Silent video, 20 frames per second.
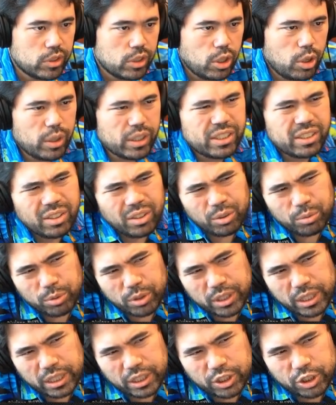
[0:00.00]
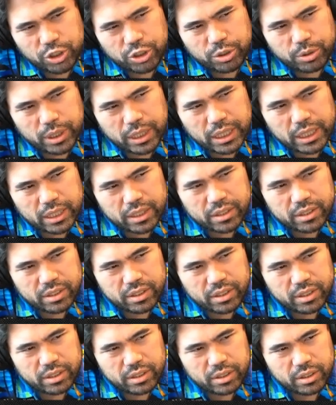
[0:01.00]
Oh, I still had rook h2, I guess
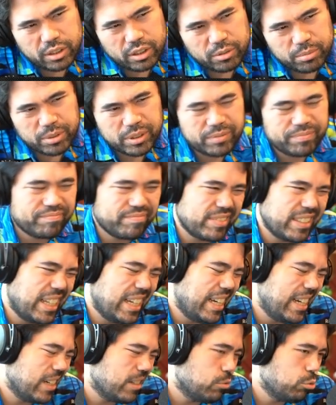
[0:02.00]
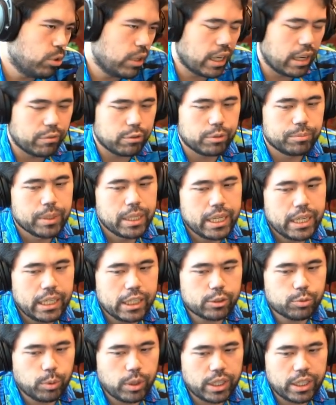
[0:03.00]
here, but ah, whatever.
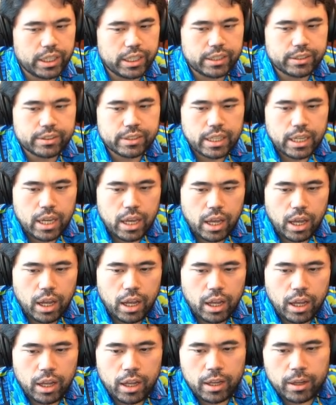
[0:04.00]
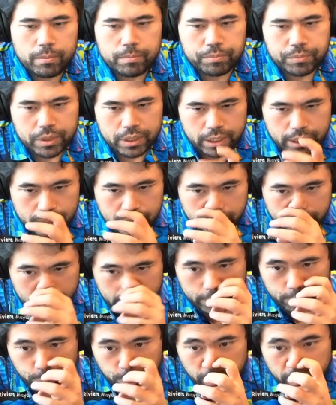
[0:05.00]
It's what it is. Um,
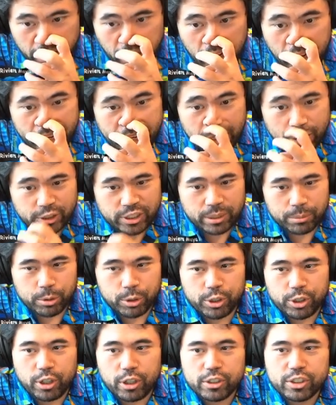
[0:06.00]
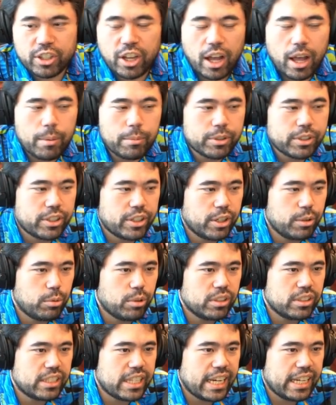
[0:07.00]
it's really odd how similar y'all's commentary
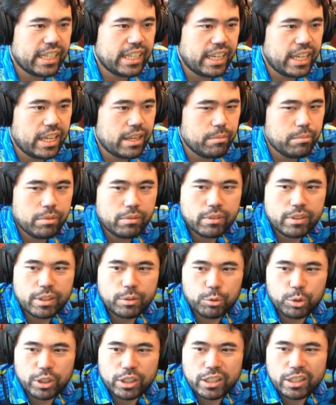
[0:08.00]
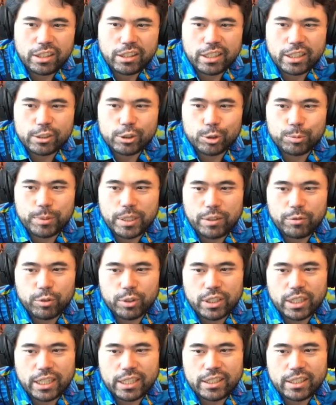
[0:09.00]
was that game Really? Thank you, Smitty, for the
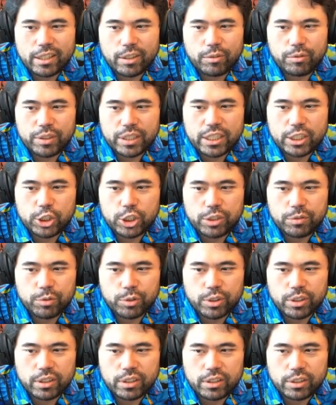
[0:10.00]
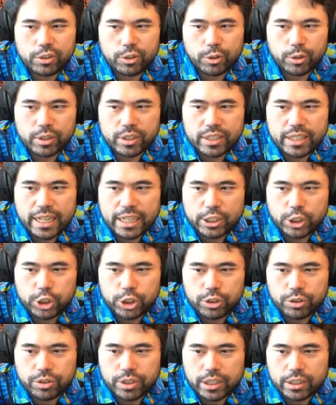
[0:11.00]
19th. Thank you, Vicky G, for the Endura
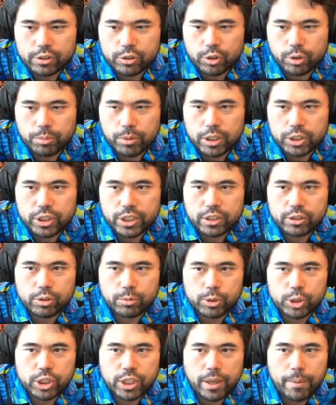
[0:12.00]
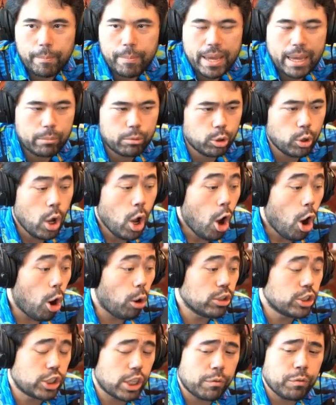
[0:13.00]
Tetchier. Thank you so much. Thank you so much to bamboo Oh,
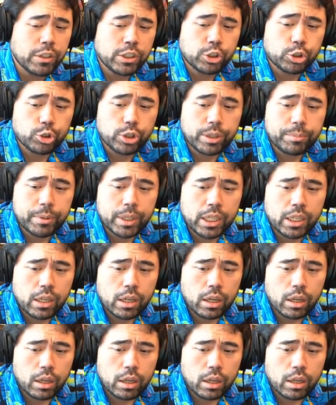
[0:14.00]
is Jeffery streaming?